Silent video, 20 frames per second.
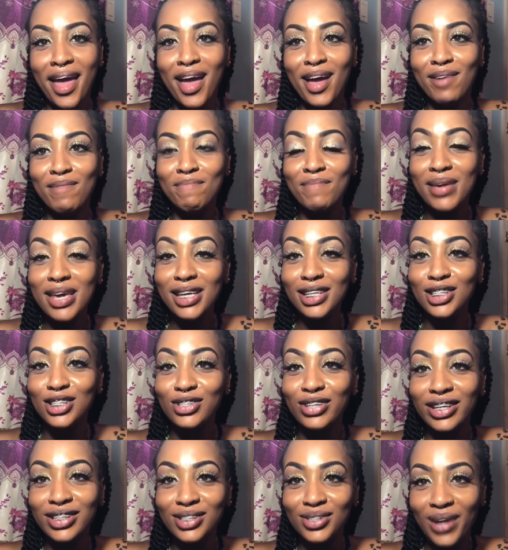me
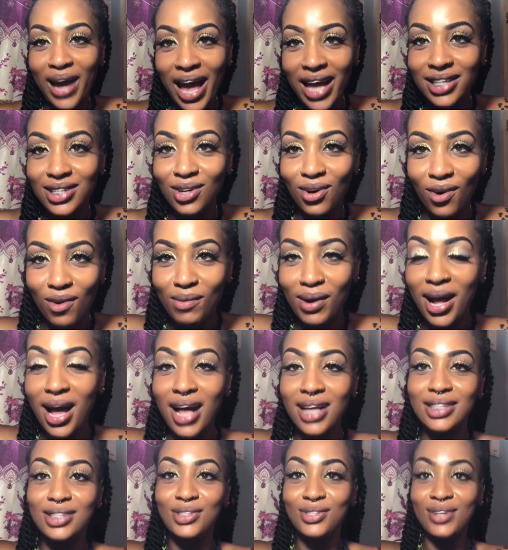stress right out
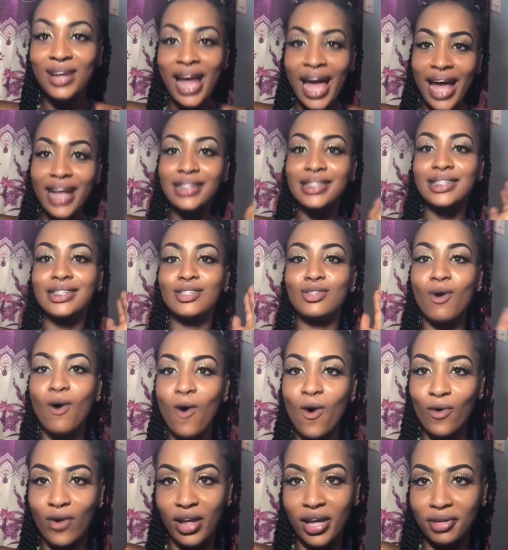because tonight's
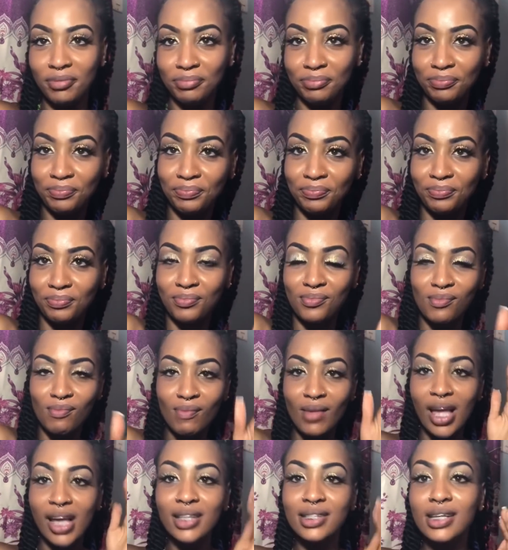story
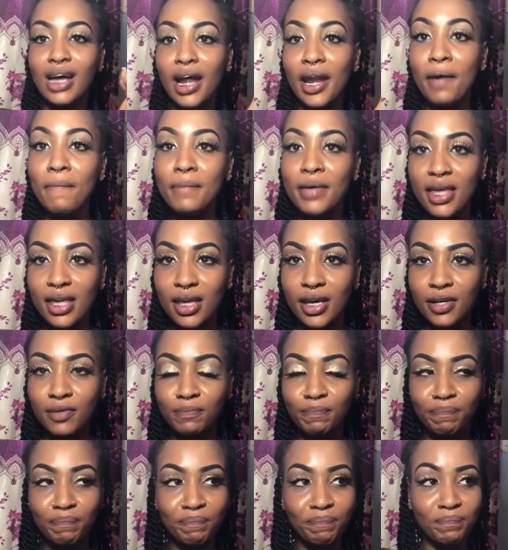is gonna be
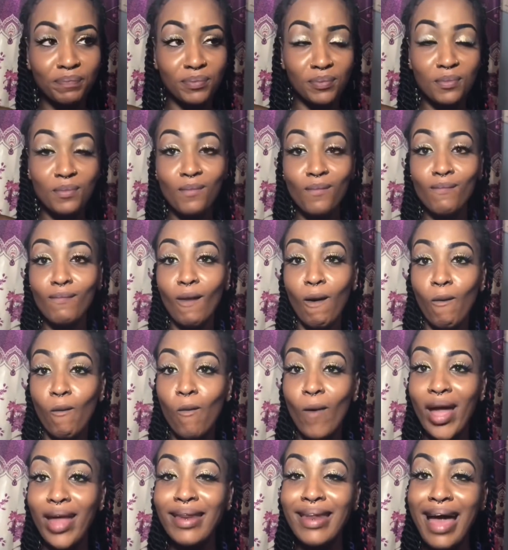
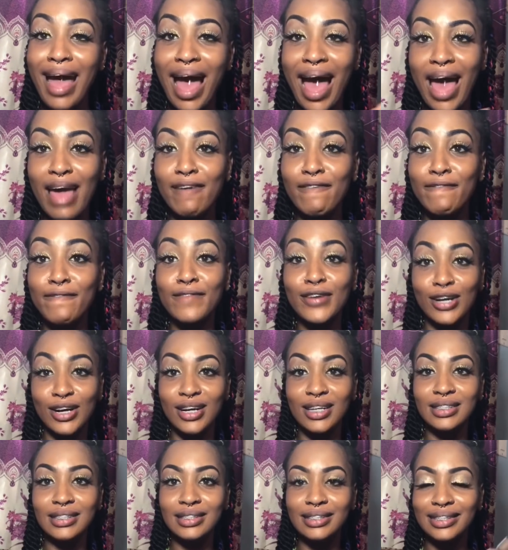when I
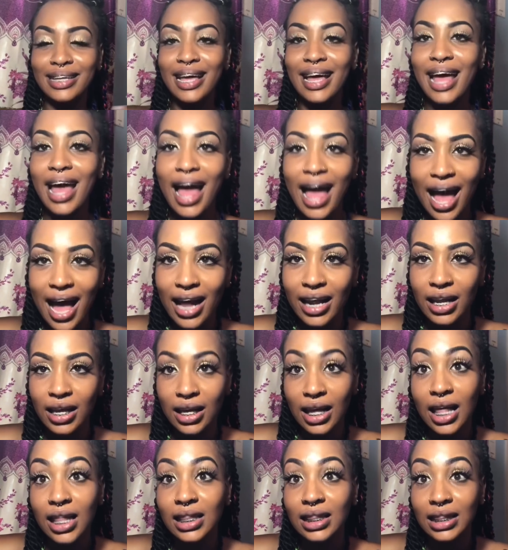first had
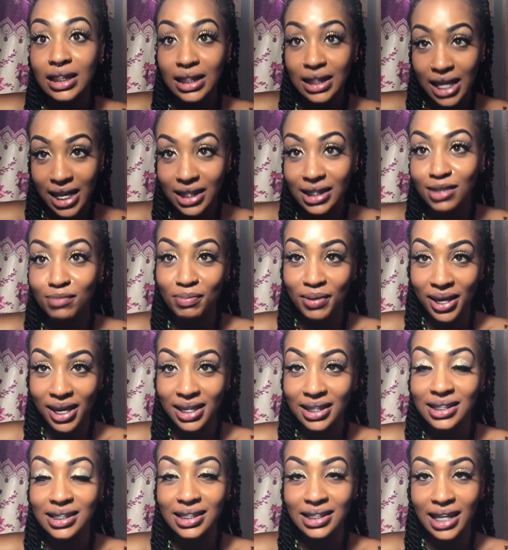lesbian
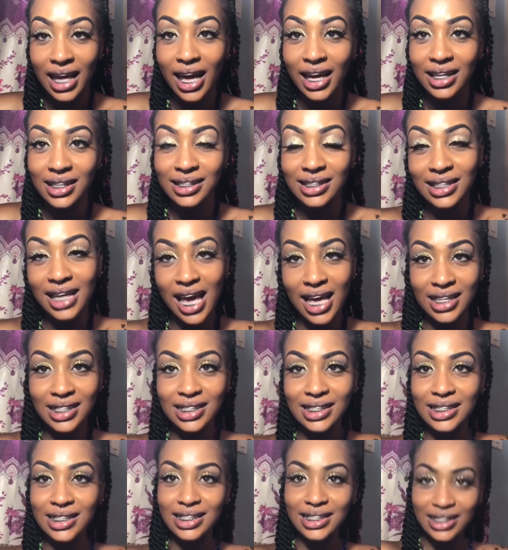sex.
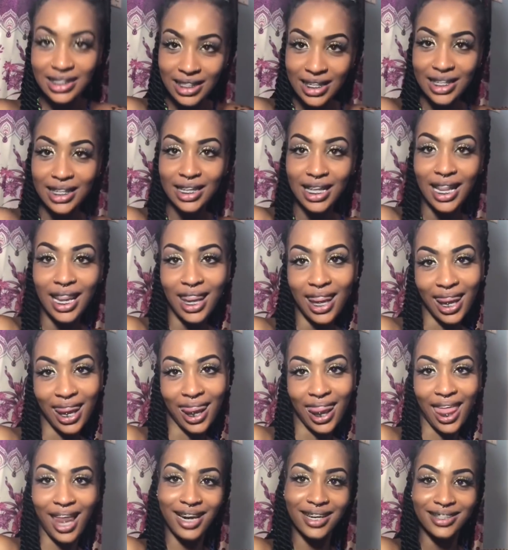Yes,
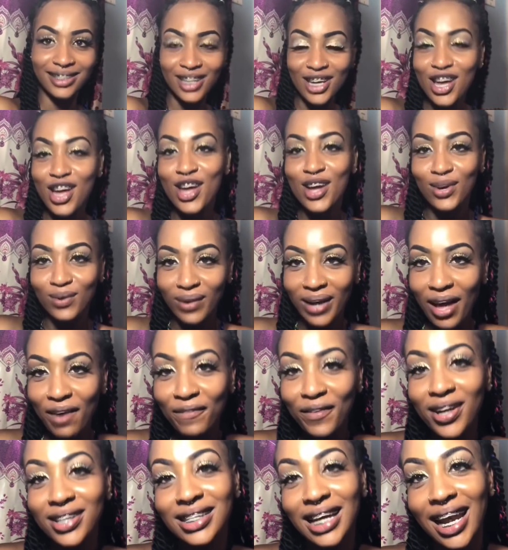when I
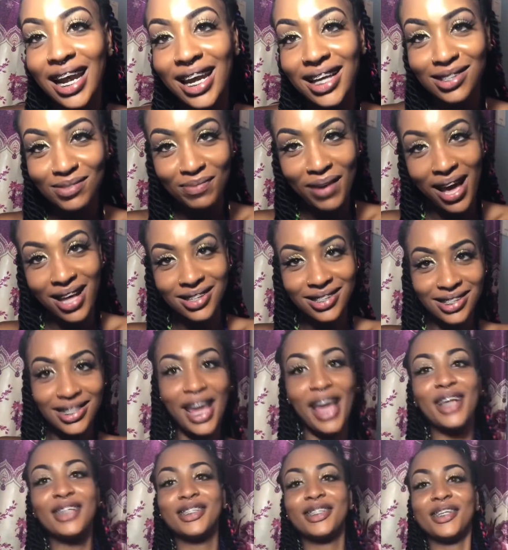first had lesbian
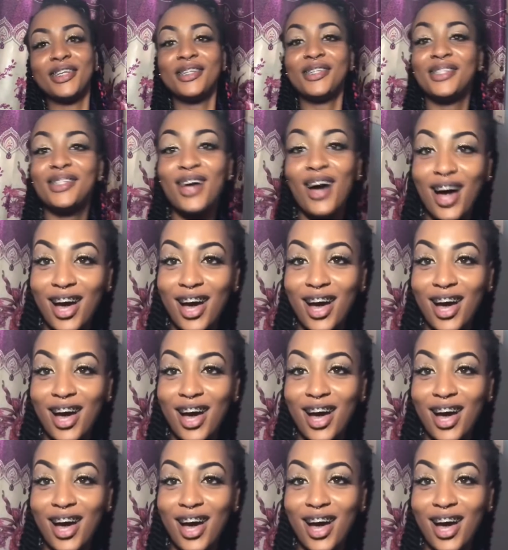sex. So